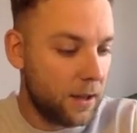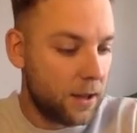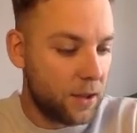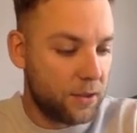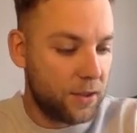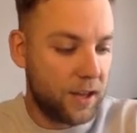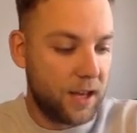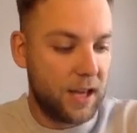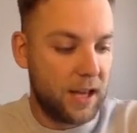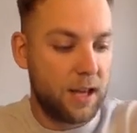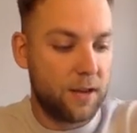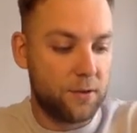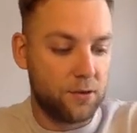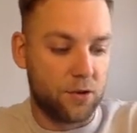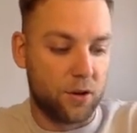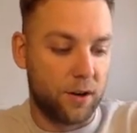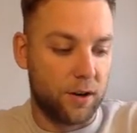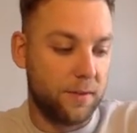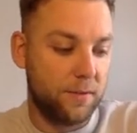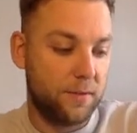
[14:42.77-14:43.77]
the
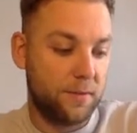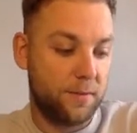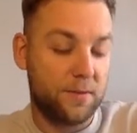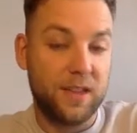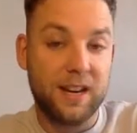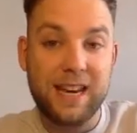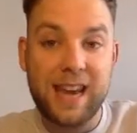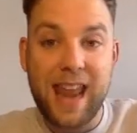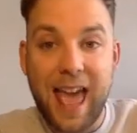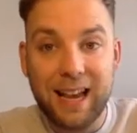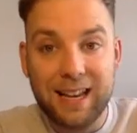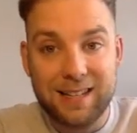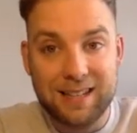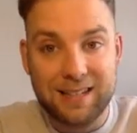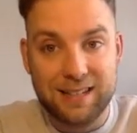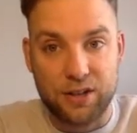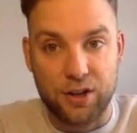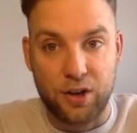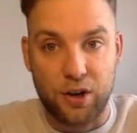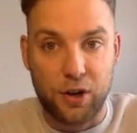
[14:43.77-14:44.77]

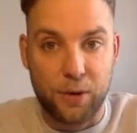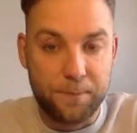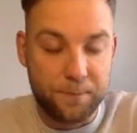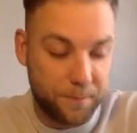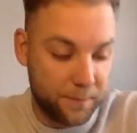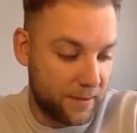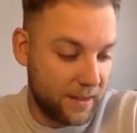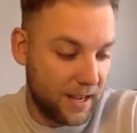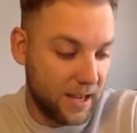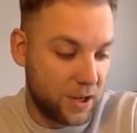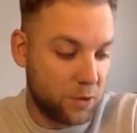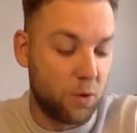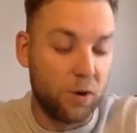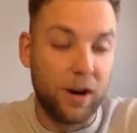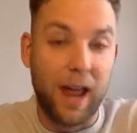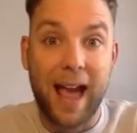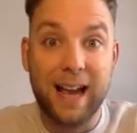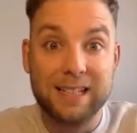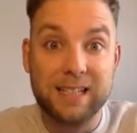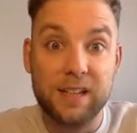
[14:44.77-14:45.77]
next term, this one,
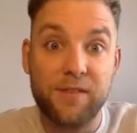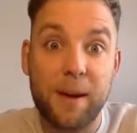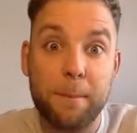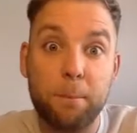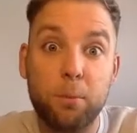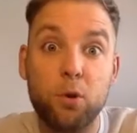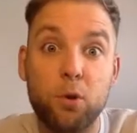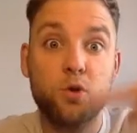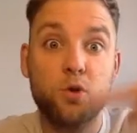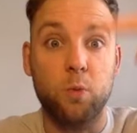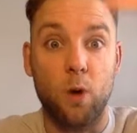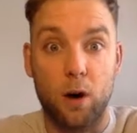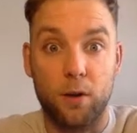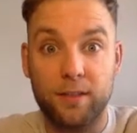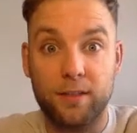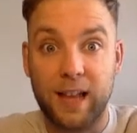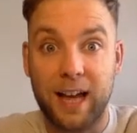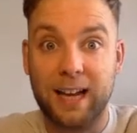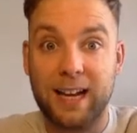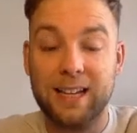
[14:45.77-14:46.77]
x of n plus 1,
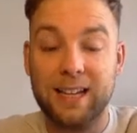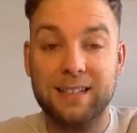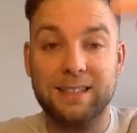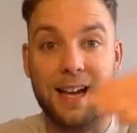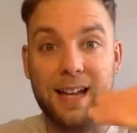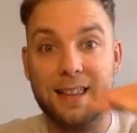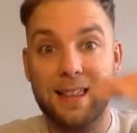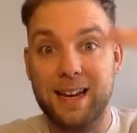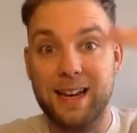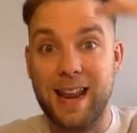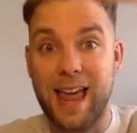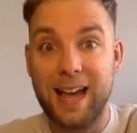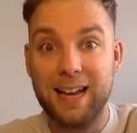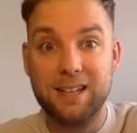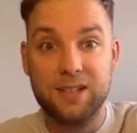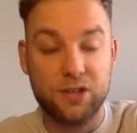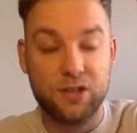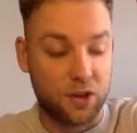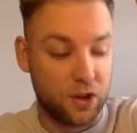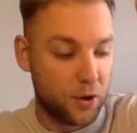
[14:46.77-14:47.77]
like I said, the
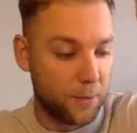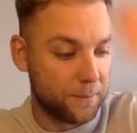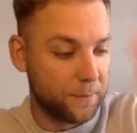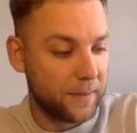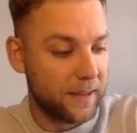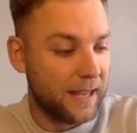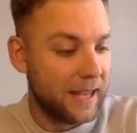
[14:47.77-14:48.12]
next term,